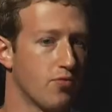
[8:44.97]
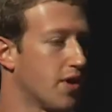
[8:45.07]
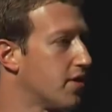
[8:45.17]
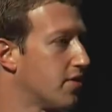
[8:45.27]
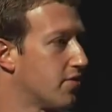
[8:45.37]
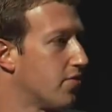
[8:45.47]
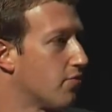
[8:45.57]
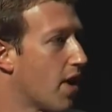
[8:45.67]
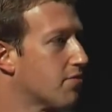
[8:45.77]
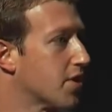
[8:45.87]
right,
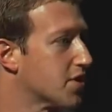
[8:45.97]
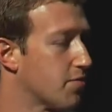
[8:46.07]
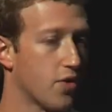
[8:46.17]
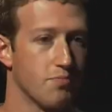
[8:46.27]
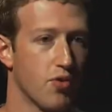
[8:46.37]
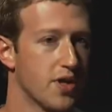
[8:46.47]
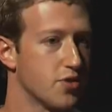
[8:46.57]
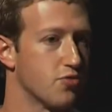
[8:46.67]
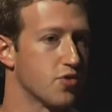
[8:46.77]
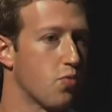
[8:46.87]
around us, I mean, our
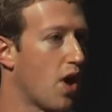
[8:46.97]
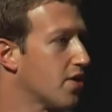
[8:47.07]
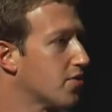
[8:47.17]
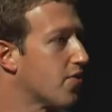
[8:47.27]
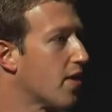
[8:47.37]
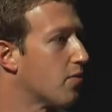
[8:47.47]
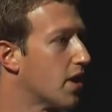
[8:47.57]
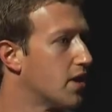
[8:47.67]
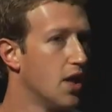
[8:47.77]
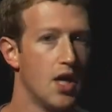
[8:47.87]
brains are just wired that
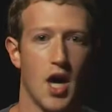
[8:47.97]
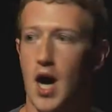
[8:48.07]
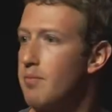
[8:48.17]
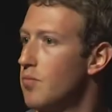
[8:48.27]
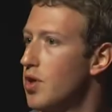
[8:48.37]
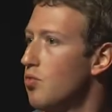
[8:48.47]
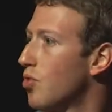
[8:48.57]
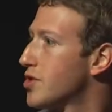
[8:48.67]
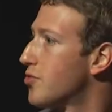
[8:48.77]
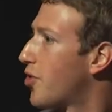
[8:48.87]
way, it
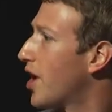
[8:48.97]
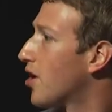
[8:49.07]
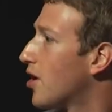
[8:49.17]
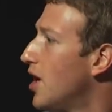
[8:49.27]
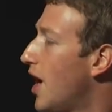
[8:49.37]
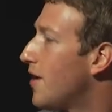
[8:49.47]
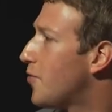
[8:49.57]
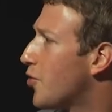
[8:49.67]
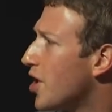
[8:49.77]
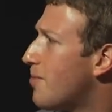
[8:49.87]
wasn't there. And if
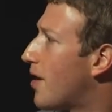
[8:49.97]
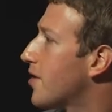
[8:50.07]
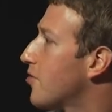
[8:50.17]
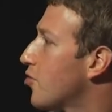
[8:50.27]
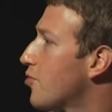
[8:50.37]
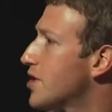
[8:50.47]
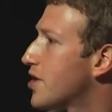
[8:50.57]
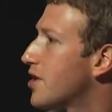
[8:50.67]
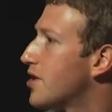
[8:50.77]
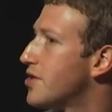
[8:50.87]
you think about it, the
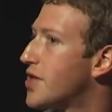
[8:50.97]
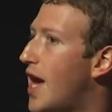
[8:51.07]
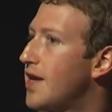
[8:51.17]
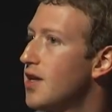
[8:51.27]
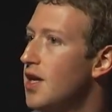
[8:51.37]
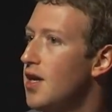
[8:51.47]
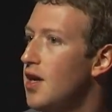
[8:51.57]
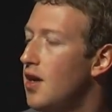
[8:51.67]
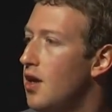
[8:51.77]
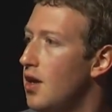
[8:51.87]
reason is that
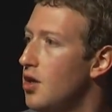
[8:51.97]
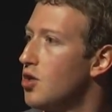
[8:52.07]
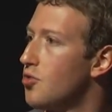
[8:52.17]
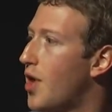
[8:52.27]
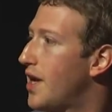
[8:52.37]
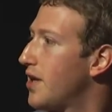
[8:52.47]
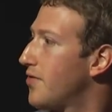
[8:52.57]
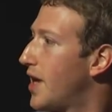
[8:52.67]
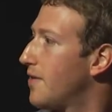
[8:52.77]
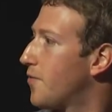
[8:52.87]

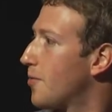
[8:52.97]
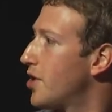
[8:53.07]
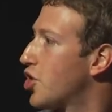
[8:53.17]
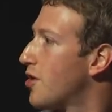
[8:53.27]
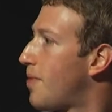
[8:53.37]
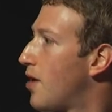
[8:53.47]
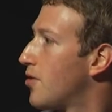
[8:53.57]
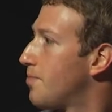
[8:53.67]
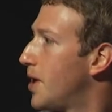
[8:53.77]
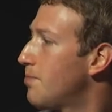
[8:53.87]
that information
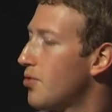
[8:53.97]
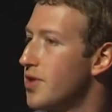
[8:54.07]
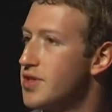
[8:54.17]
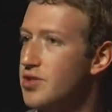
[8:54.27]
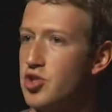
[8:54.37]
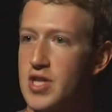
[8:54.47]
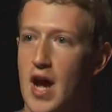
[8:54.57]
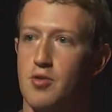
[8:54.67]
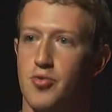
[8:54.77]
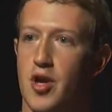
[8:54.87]
about people isn't just
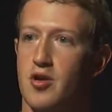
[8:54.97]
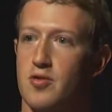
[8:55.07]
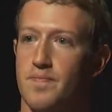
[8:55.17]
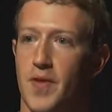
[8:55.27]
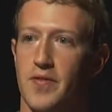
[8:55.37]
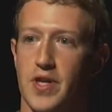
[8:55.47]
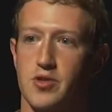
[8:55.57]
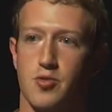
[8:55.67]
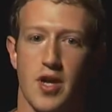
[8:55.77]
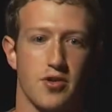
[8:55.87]
out there on the
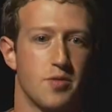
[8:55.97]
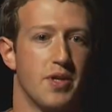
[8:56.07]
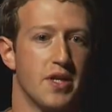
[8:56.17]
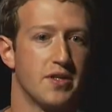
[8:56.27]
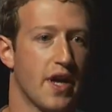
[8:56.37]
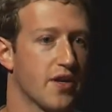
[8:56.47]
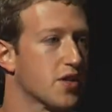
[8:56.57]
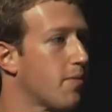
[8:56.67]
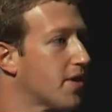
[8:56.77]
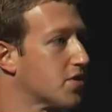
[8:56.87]
internet to be
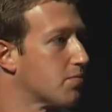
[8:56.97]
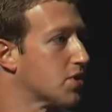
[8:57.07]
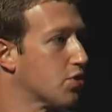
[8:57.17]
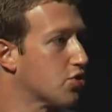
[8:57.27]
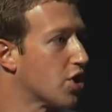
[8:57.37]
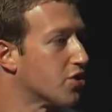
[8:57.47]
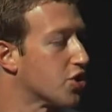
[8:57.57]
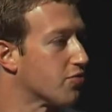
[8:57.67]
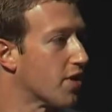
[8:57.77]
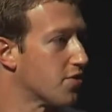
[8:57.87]
indexed by some search
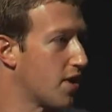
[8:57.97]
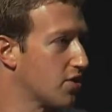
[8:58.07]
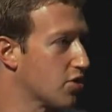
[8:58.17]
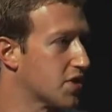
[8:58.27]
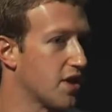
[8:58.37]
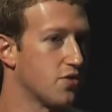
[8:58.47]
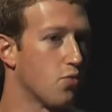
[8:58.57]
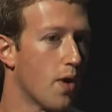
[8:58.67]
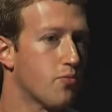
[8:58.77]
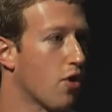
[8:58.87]
engine, right? You can't just send a
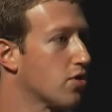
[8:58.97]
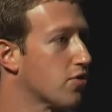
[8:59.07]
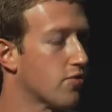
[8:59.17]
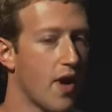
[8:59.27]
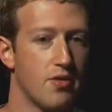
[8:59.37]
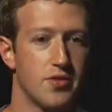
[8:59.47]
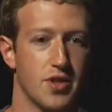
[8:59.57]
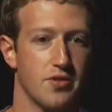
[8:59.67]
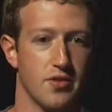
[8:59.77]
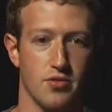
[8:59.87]
web crawler around
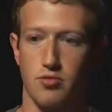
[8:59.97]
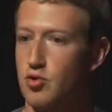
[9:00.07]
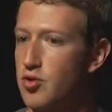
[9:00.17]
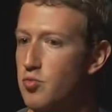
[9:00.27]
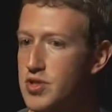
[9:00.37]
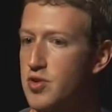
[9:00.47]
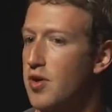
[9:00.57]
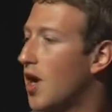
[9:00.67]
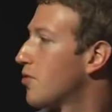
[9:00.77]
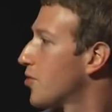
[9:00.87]
and learn what's
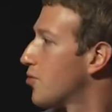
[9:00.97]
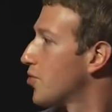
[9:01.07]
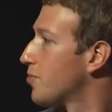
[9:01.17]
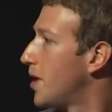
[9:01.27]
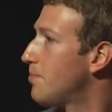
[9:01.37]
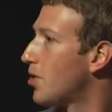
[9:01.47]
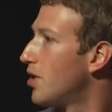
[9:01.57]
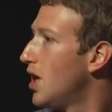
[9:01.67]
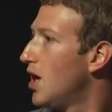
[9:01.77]
going on with people.